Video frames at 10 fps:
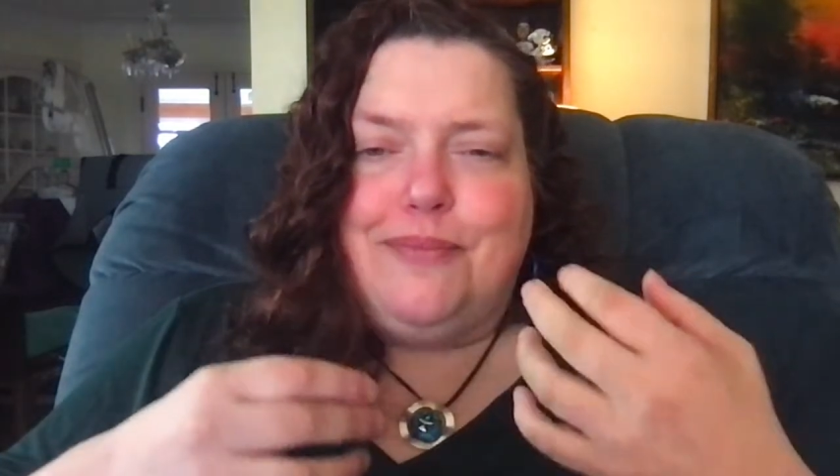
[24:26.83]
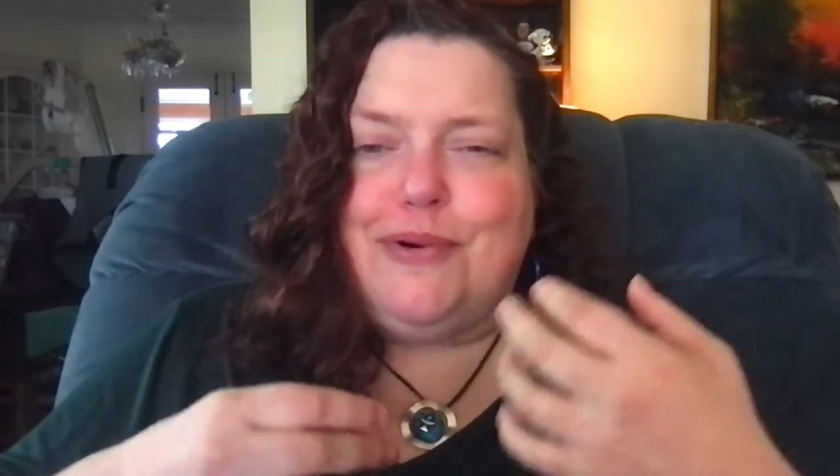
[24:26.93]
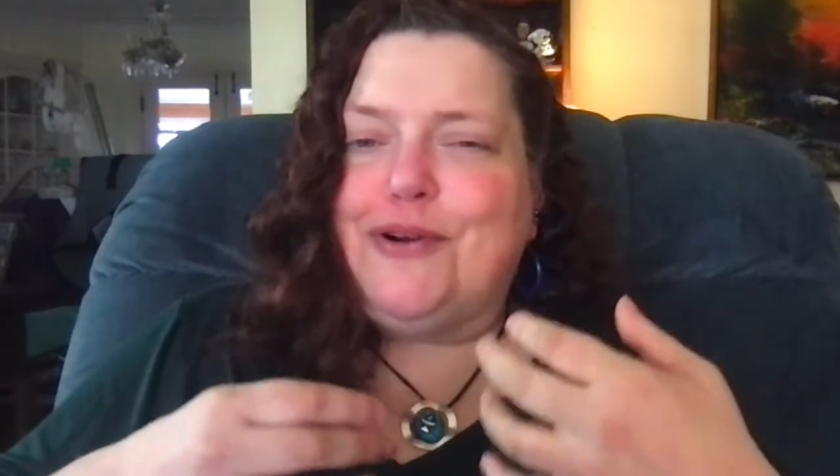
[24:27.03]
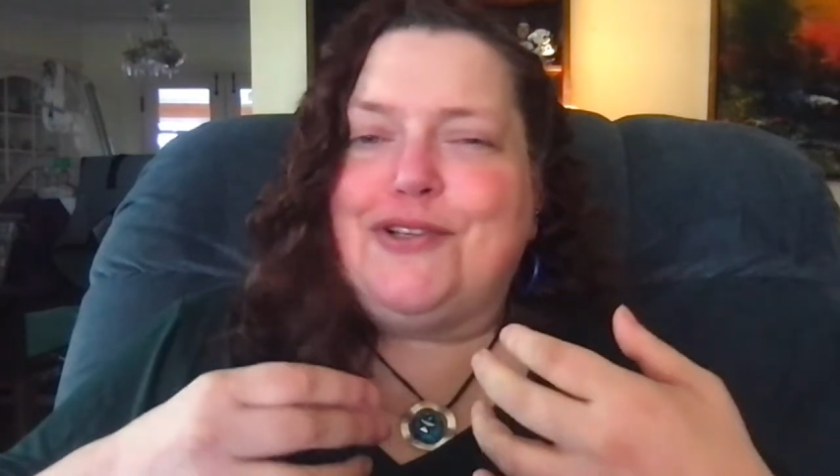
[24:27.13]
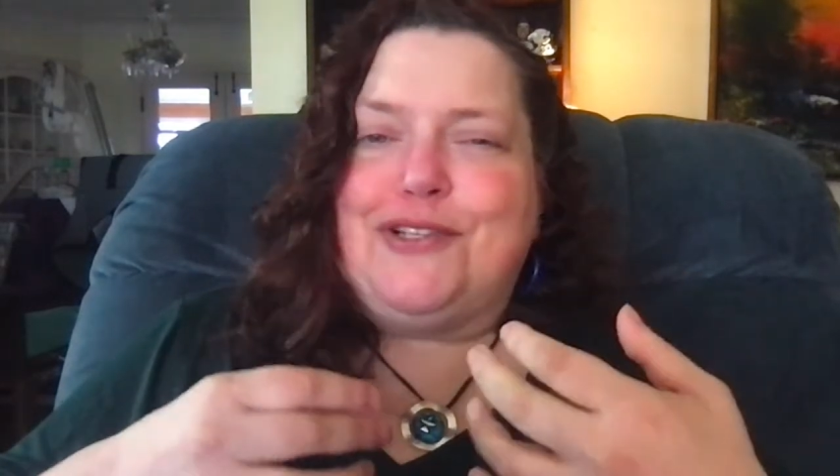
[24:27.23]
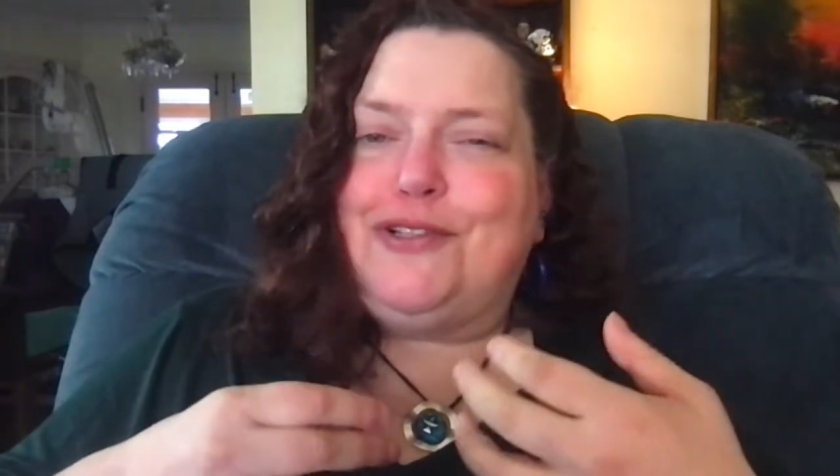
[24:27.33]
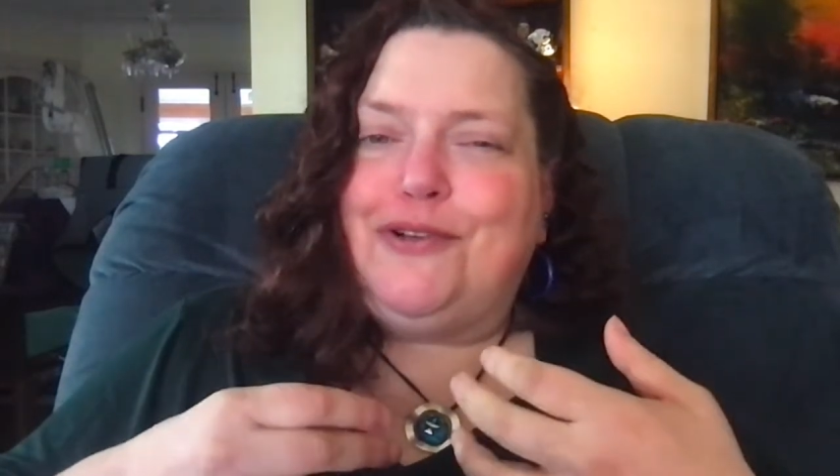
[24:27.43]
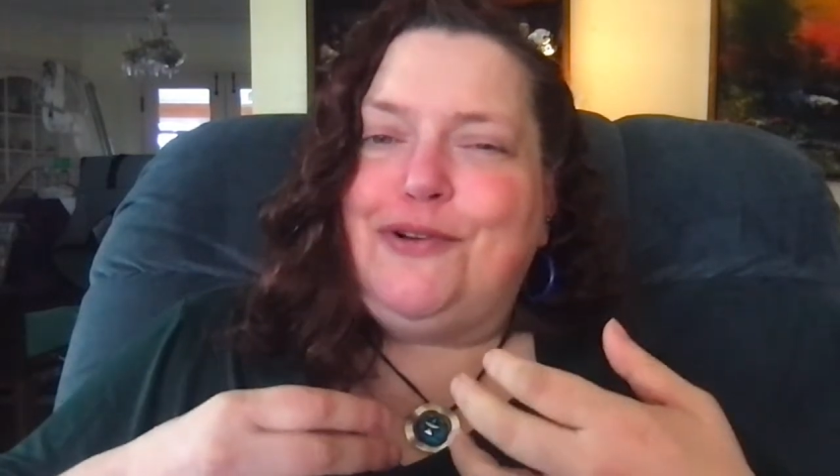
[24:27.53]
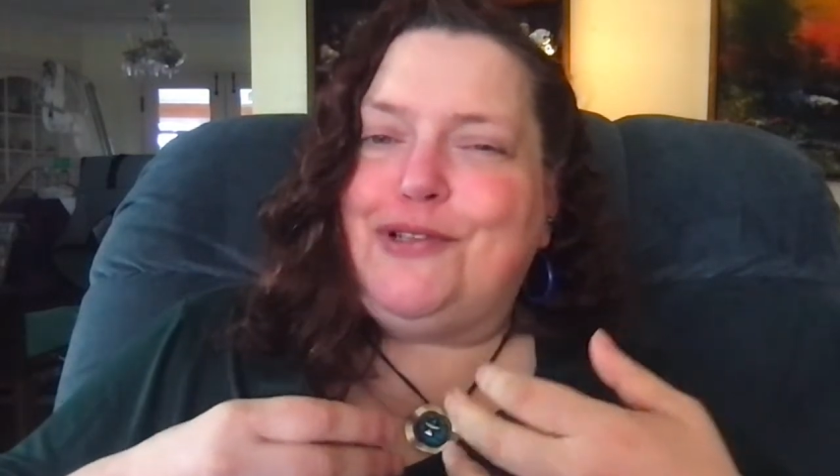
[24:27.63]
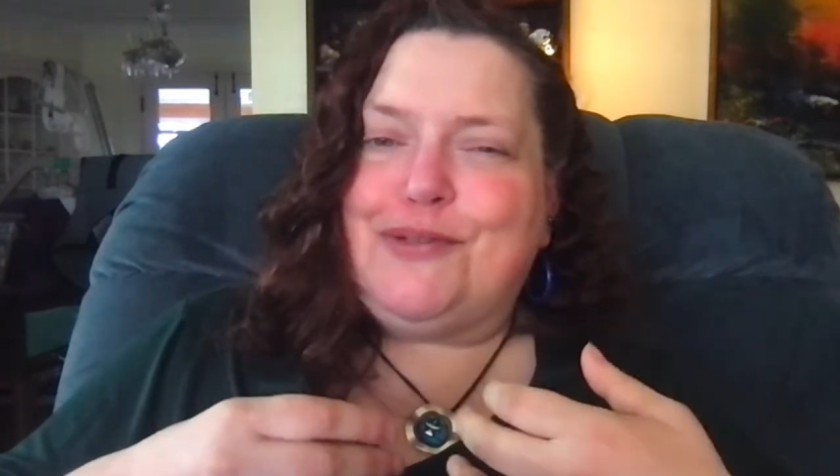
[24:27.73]
person
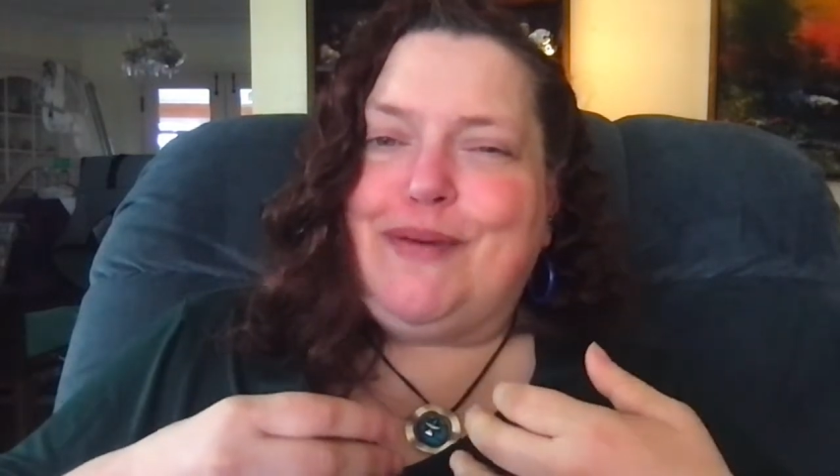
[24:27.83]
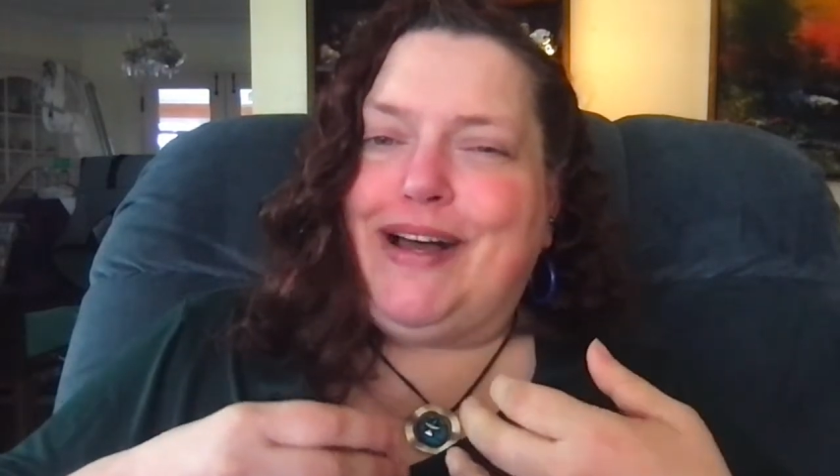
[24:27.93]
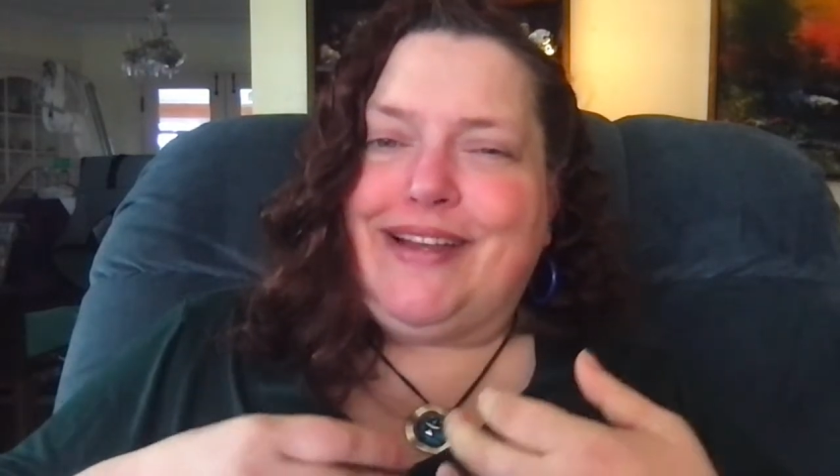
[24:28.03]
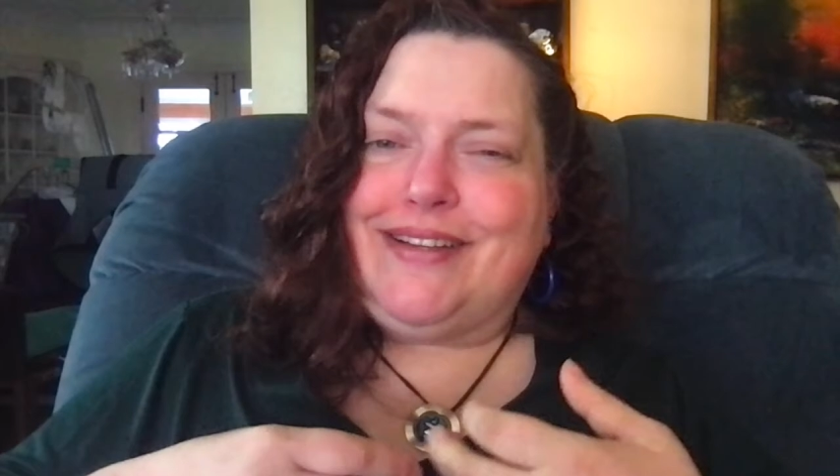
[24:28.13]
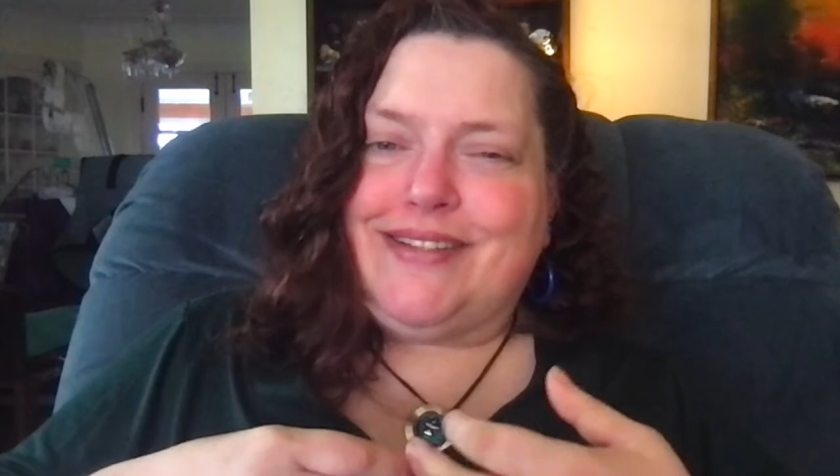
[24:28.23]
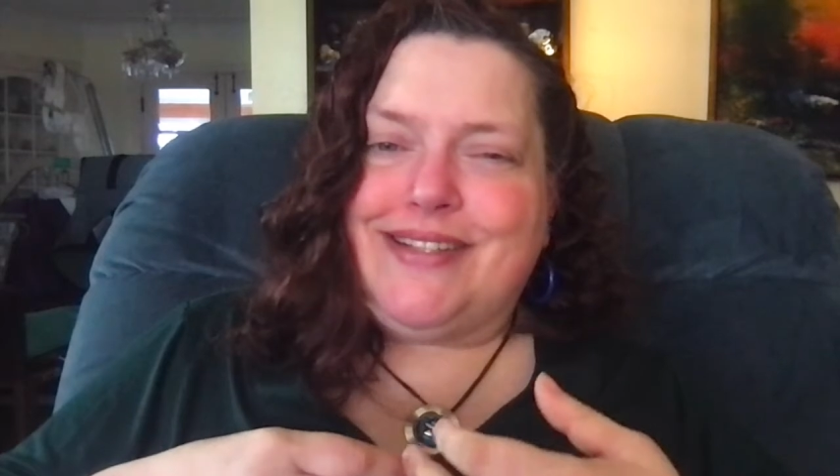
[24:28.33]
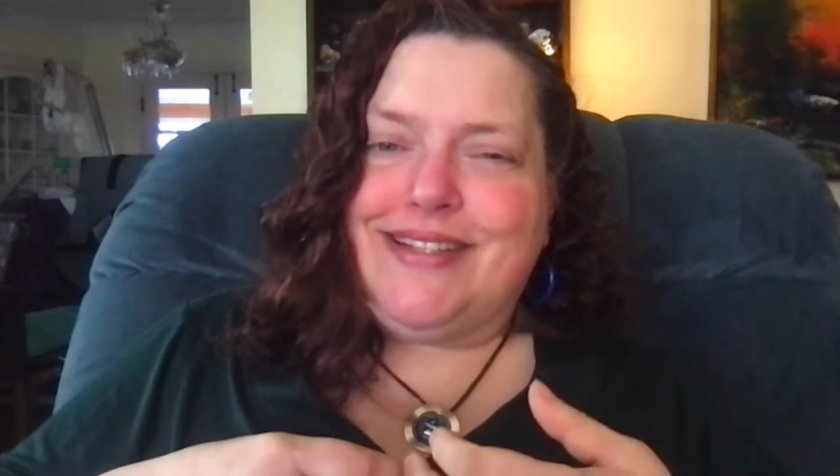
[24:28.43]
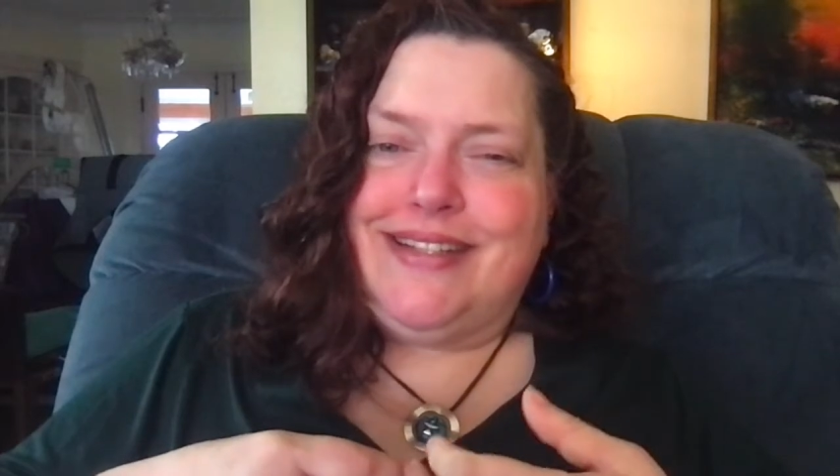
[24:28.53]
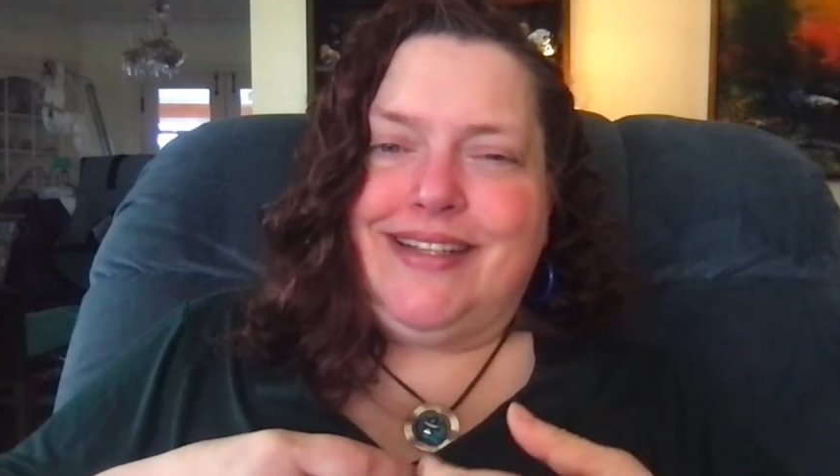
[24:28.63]
who smiles